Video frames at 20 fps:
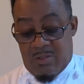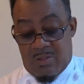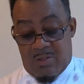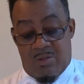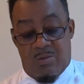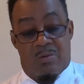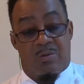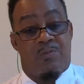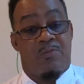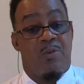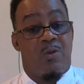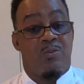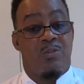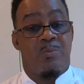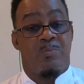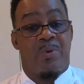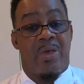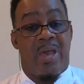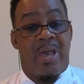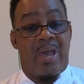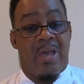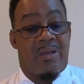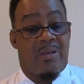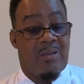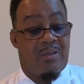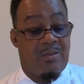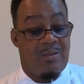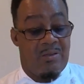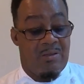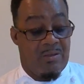to the frozen pack,
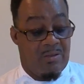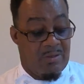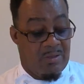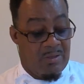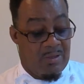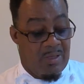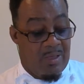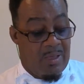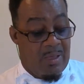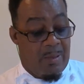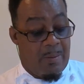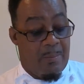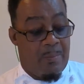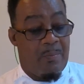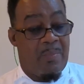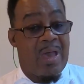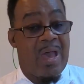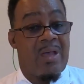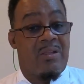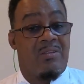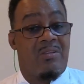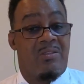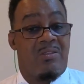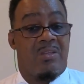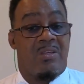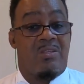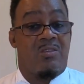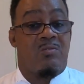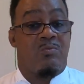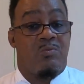back to
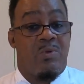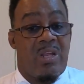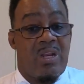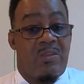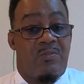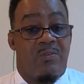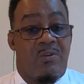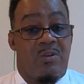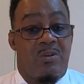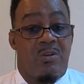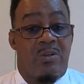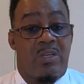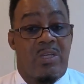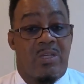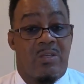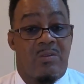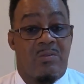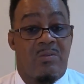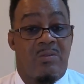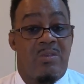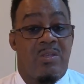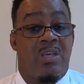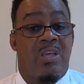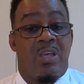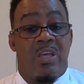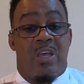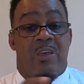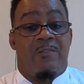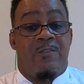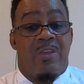this ready for cooking.
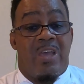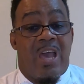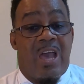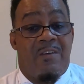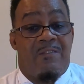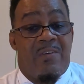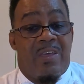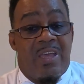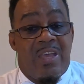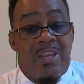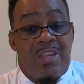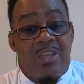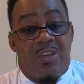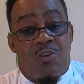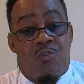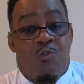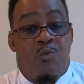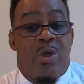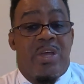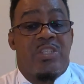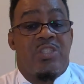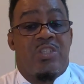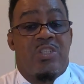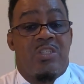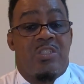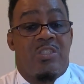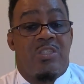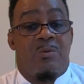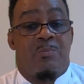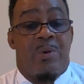If you have any
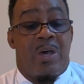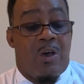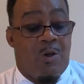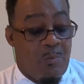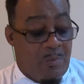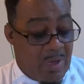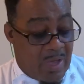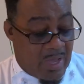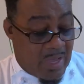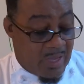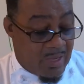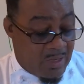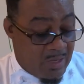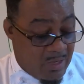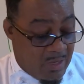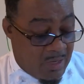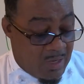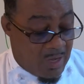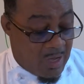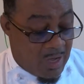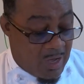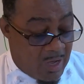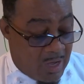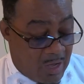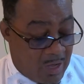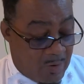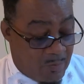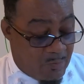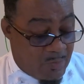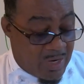questions about my
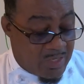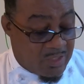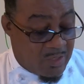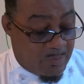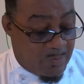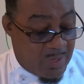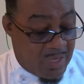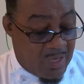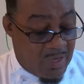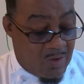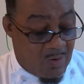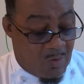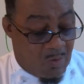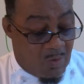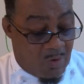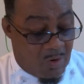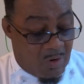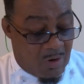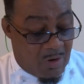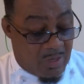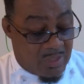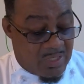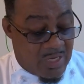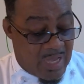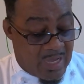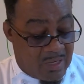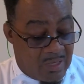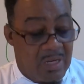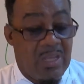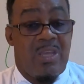recipe or
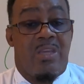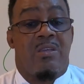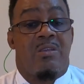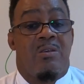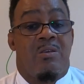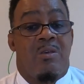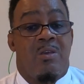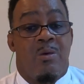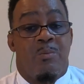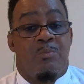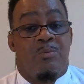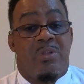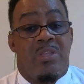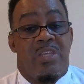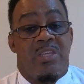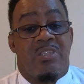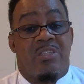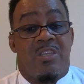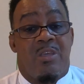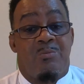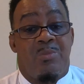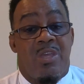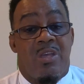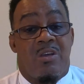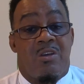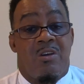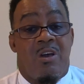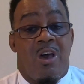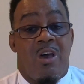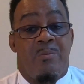technique, please send me a
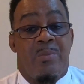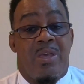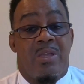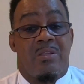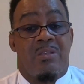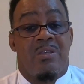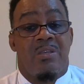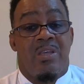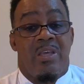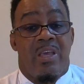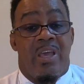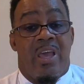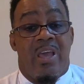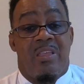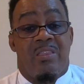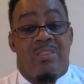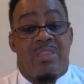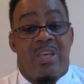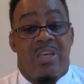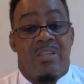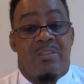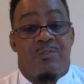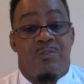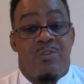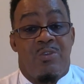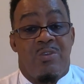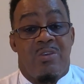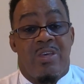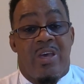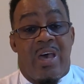comment. And thanks for
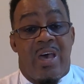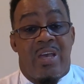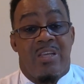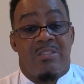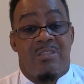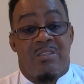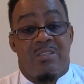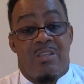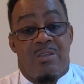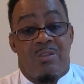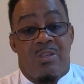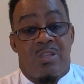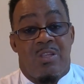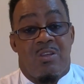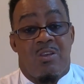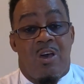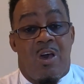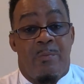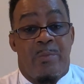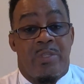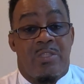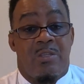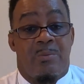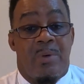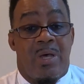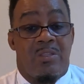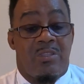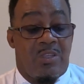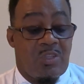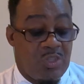you guys to send in the comments
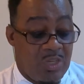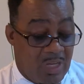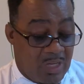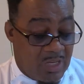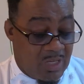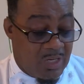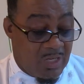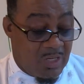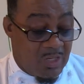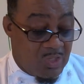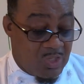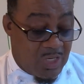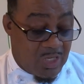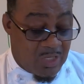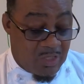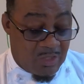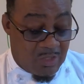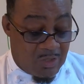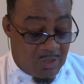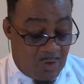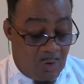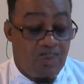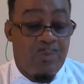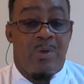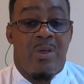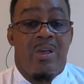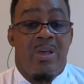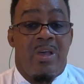about the chicken and the chicken soup.